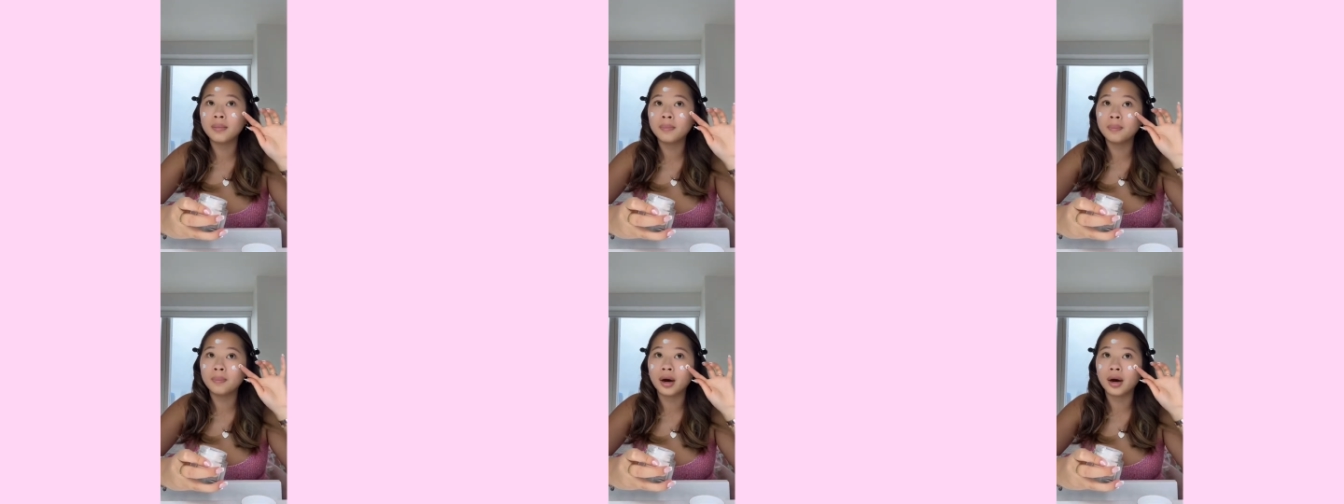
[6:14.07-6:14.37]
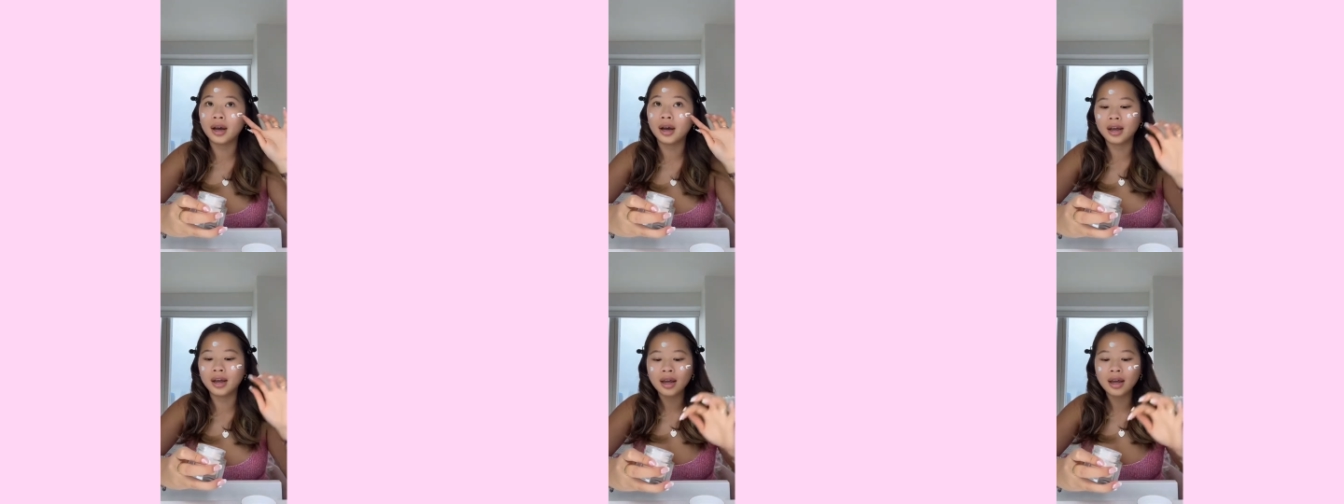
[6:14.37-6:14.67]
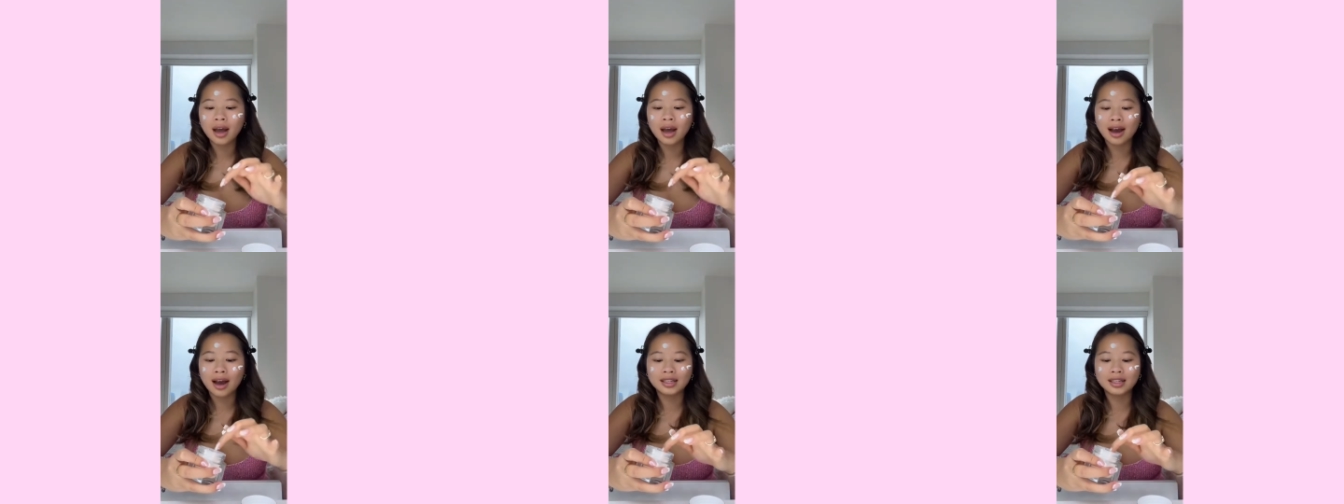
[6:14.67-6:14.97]
but
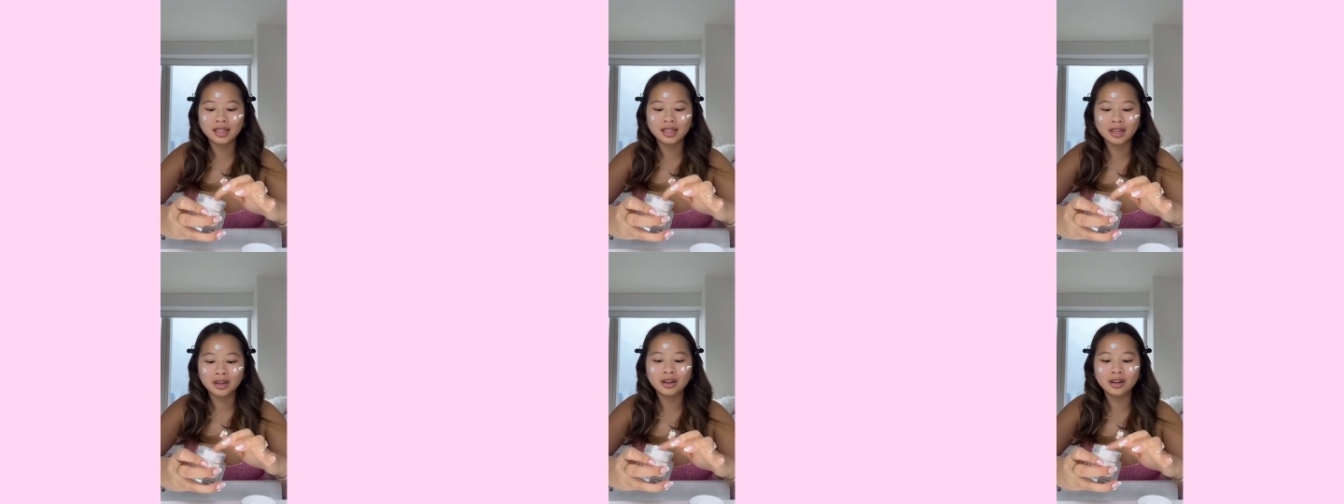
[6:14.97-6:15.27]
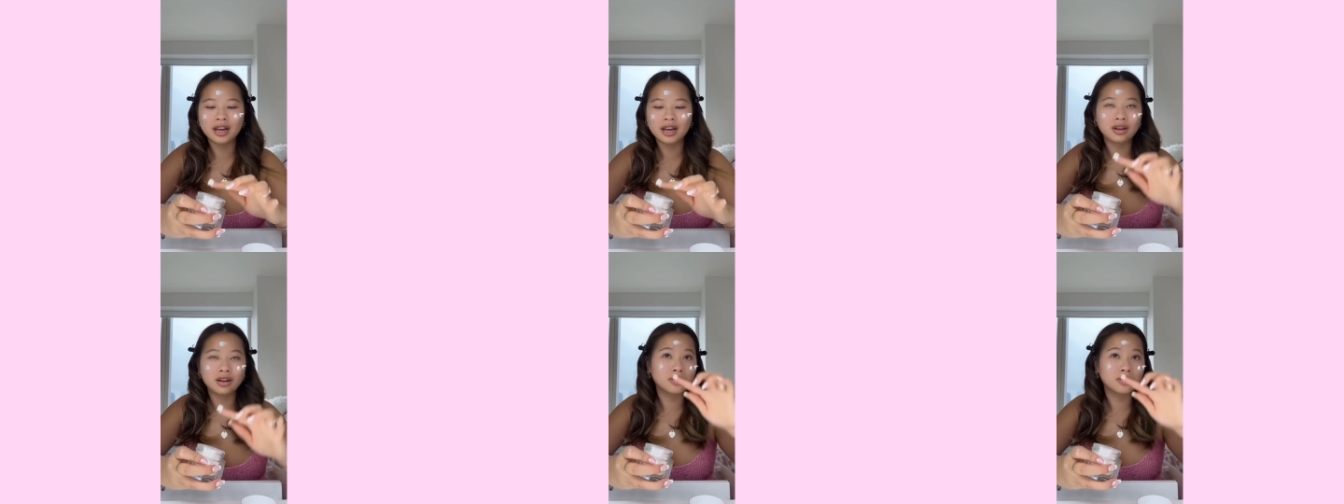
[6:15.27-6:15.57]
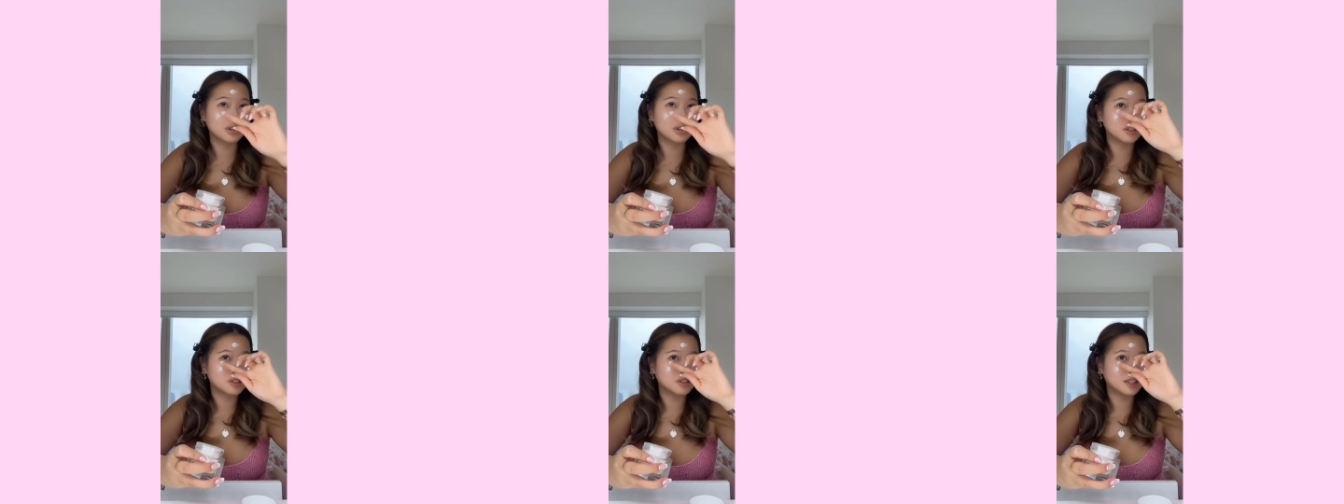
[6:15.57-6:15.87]
I did go to get
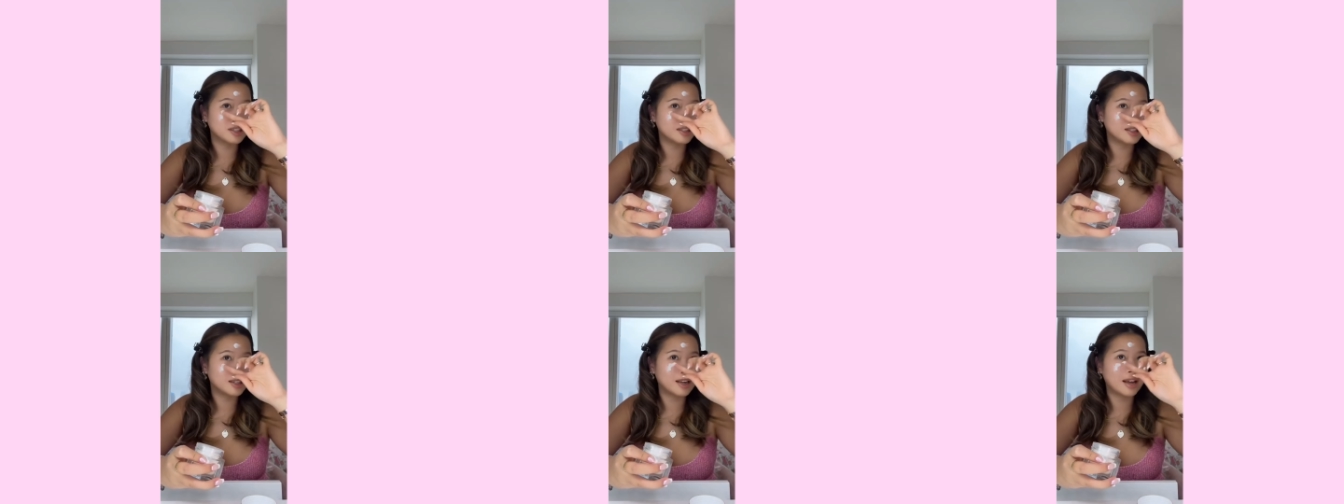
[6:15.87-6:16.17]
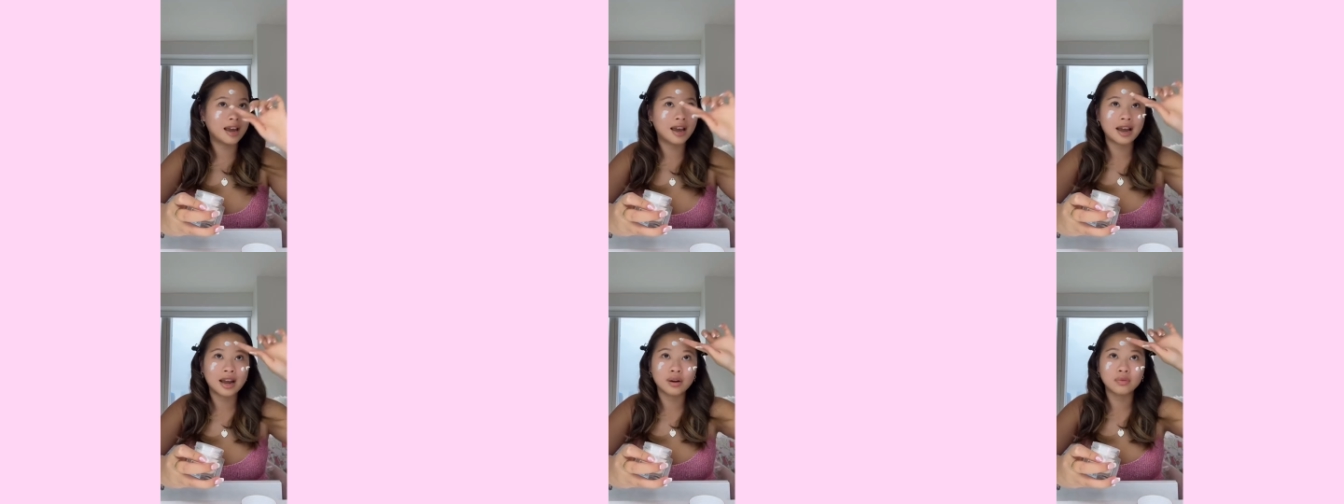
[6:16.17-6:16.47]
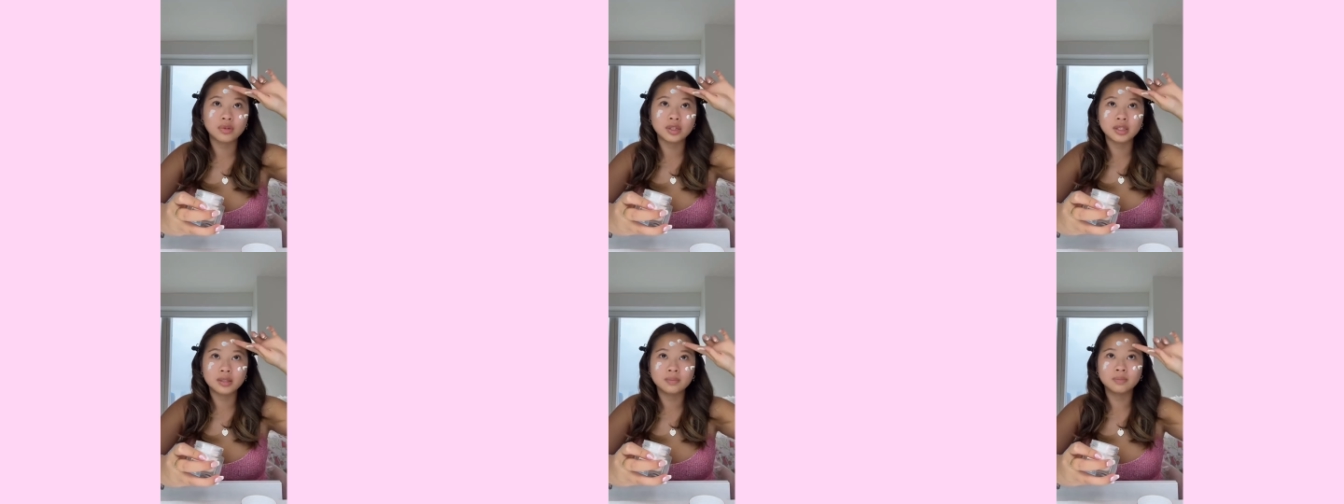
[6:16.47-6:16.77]
groceries today and it
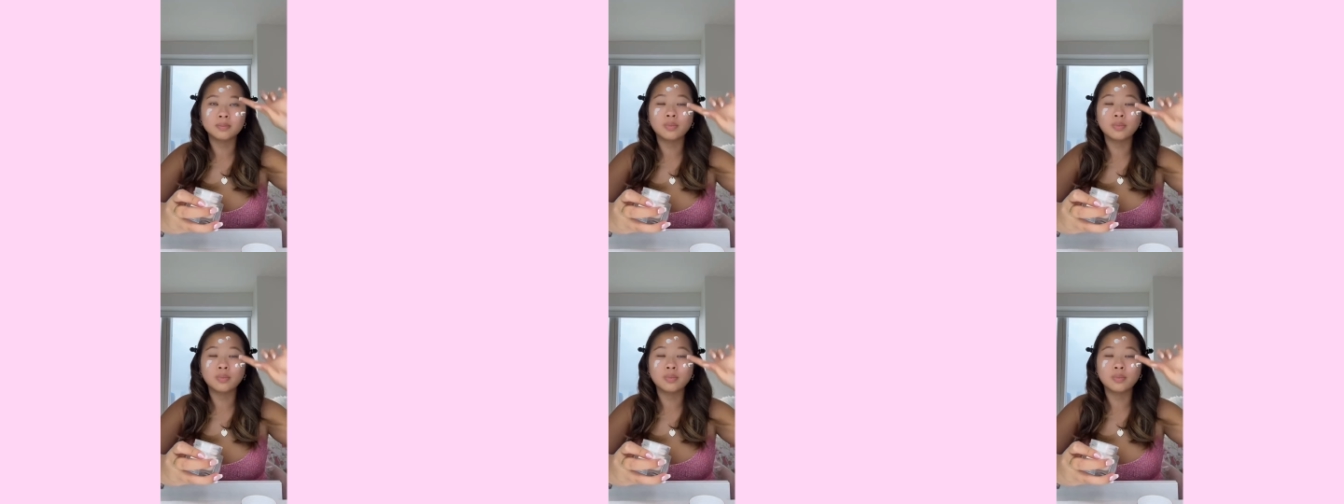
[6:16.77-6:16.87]
was